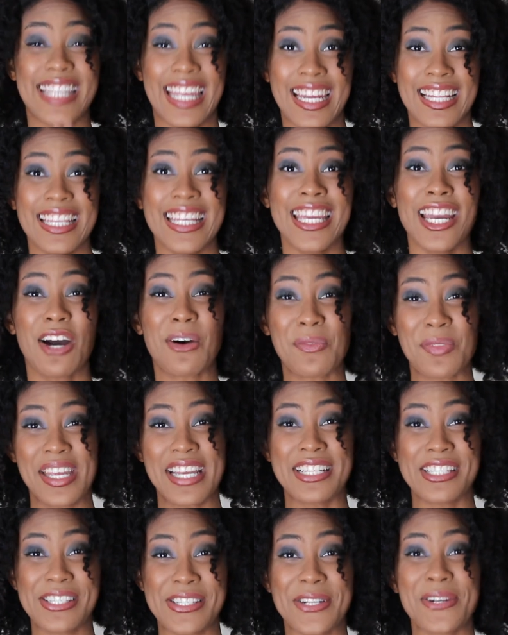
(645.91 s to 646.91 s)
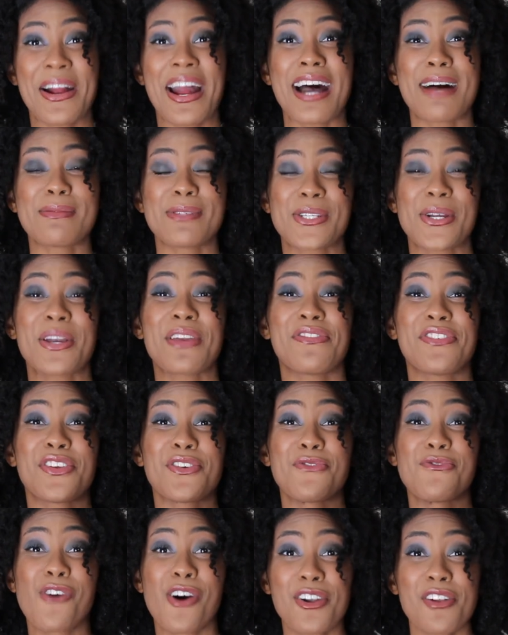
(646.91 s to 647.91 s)
daily on Instagram, so if
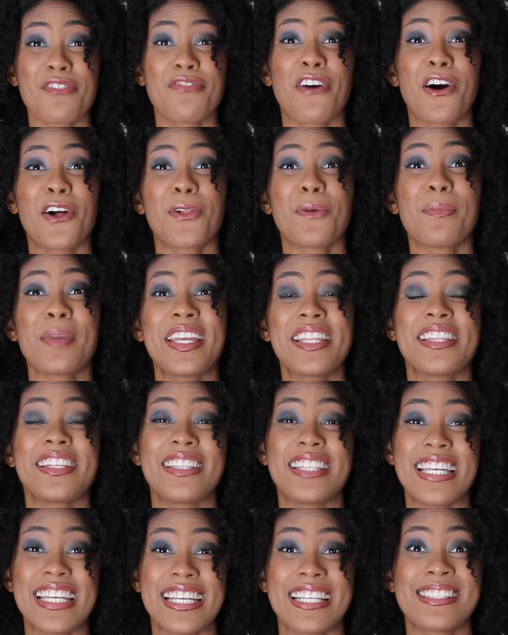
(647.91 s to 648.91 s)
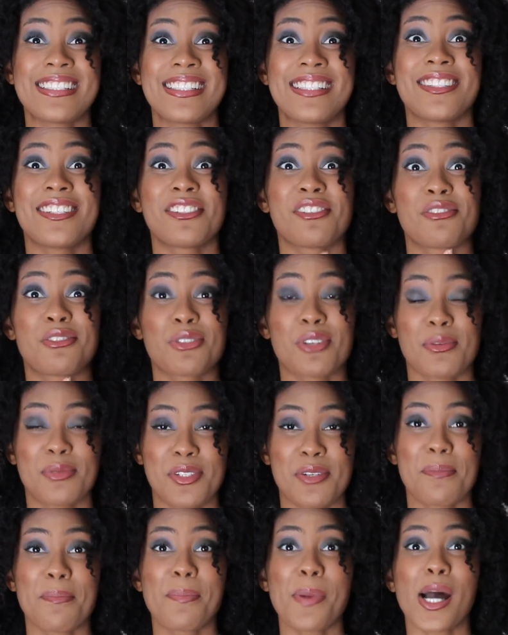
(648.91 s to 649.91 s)
you want to follow me, the link is in the
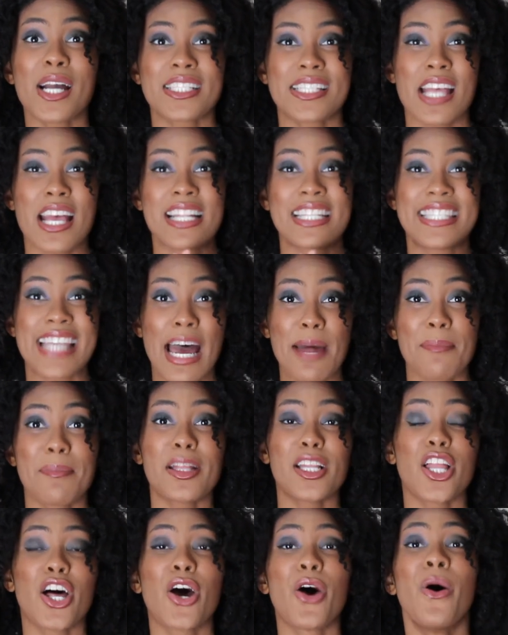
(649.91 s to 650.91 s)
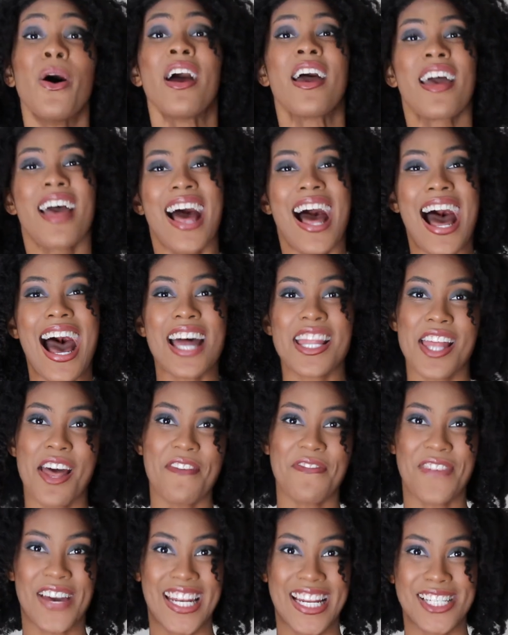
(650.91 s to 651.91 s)
description box down below
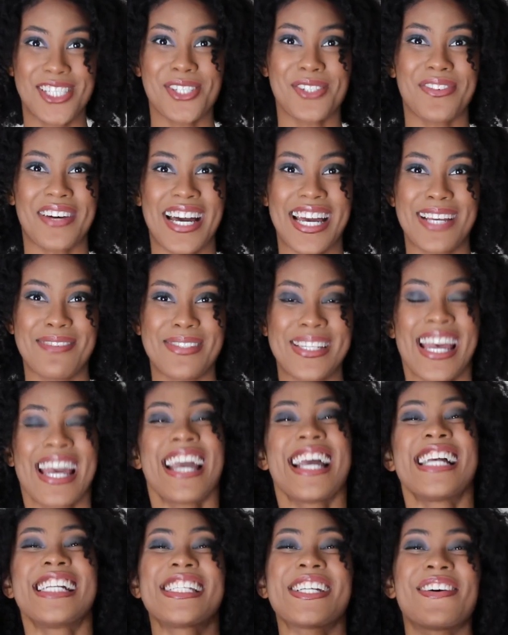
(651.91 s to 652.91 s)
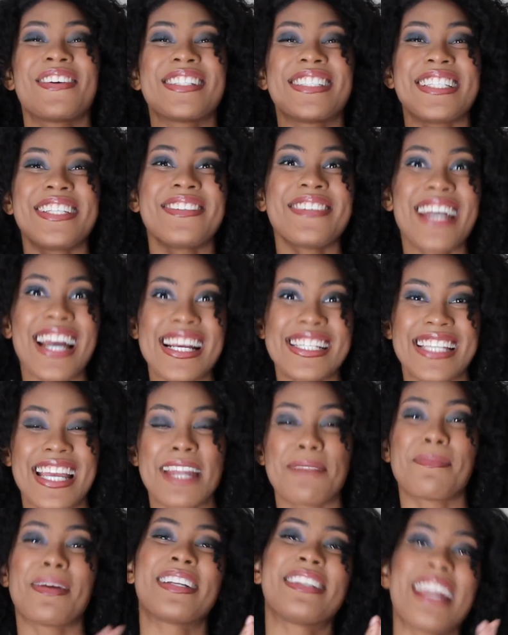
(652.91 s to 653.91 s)
at Financial Vibes. So I'll see you guys
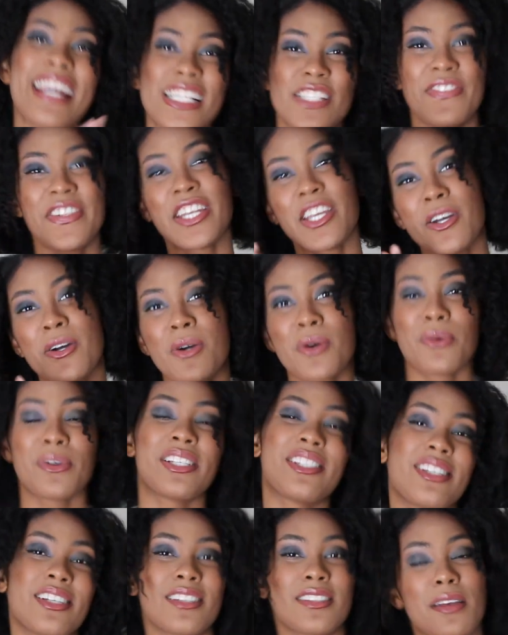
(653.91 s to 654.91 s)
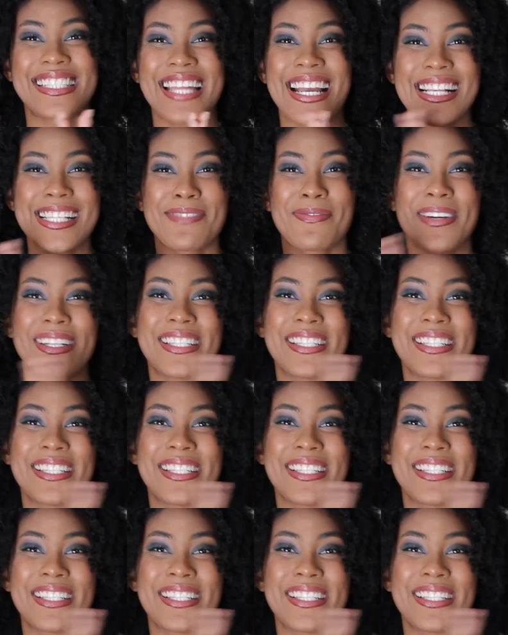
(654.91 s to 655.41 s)
in my next video, which is next